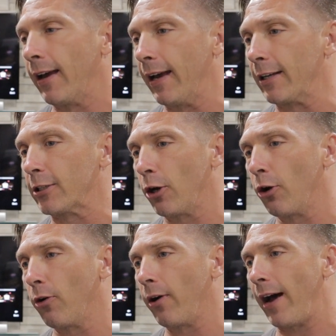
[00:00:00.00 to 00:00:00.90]
And
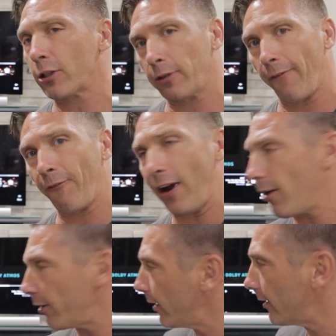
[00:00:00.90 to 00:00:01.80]
so actually I
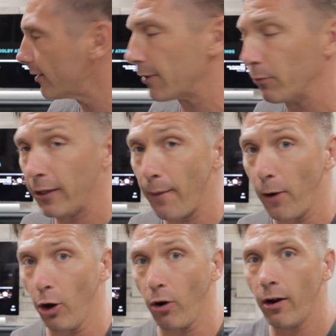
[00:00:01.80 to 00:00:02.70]
found some
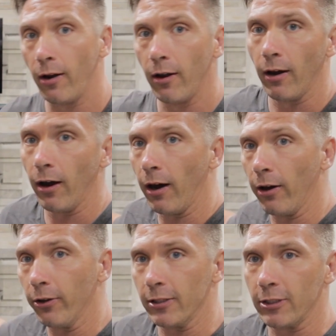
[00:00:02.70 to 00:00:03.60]
demo
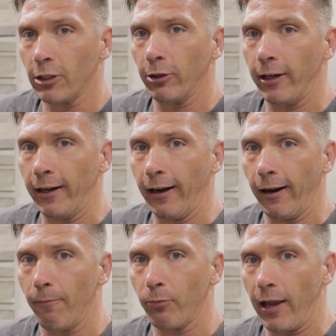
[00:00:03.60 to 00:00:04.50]
on the screen
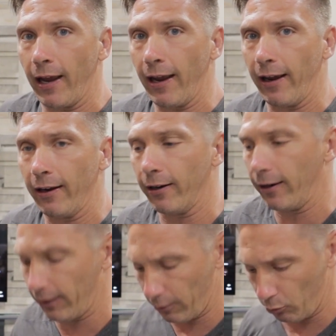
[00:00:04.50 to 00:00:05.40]
here, and
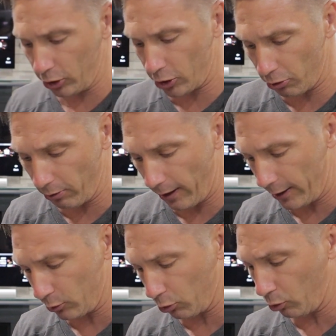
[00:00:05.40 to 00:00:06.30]
I want to show you
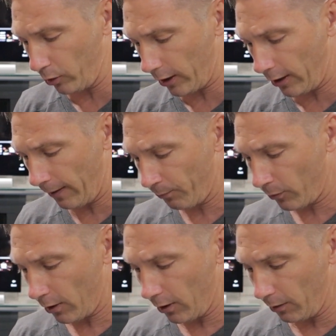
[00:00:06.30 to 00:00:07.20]
guys real quick.
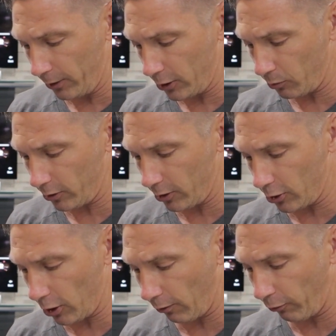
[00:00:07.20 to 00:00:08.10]
Let me switch
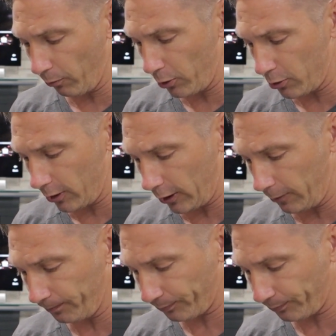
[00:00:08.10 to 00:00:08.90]
this over from music